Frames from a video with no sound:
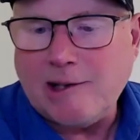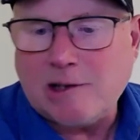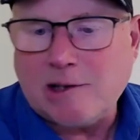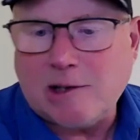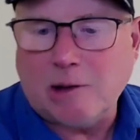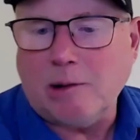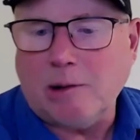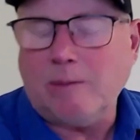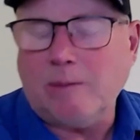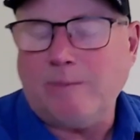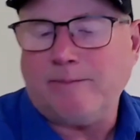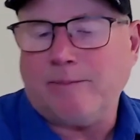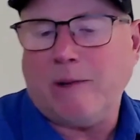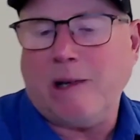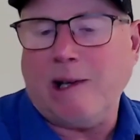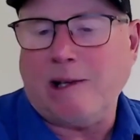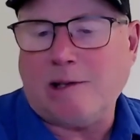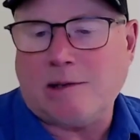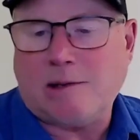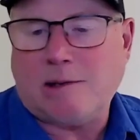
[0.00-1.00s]
So
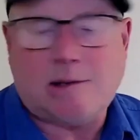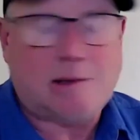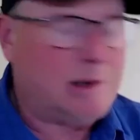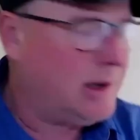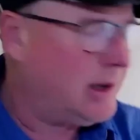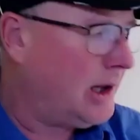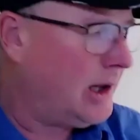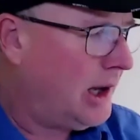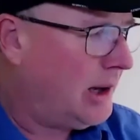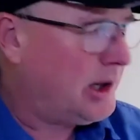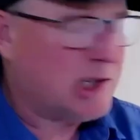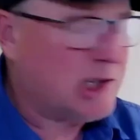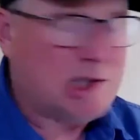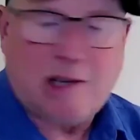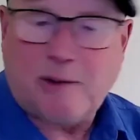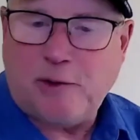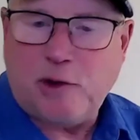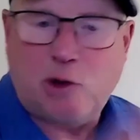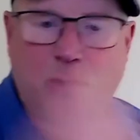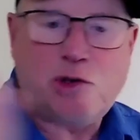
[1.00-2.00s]
it's because
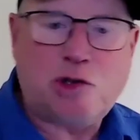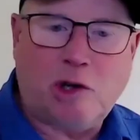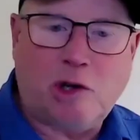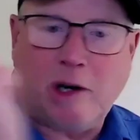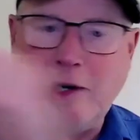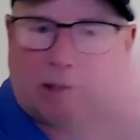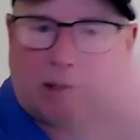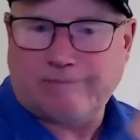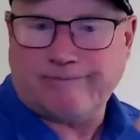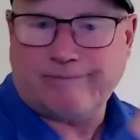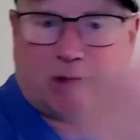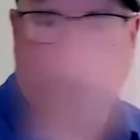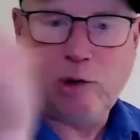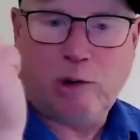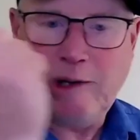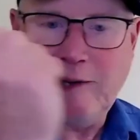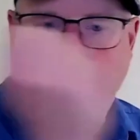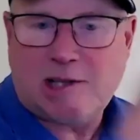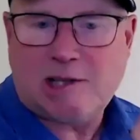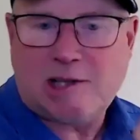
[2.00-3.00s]
if you start
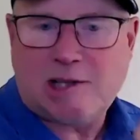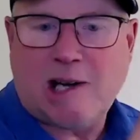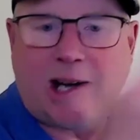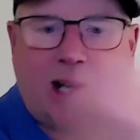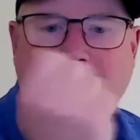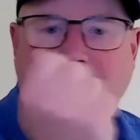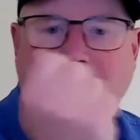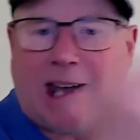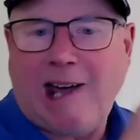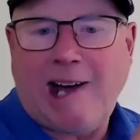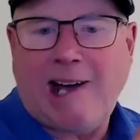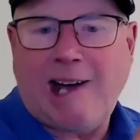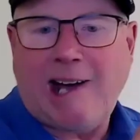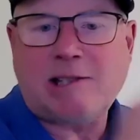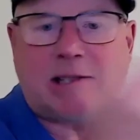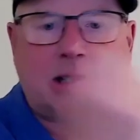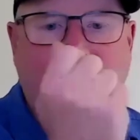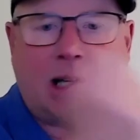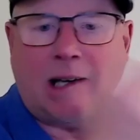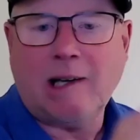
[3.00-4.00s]
doing this kind of
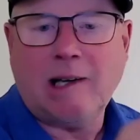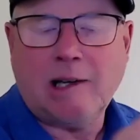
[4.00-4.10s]
cast,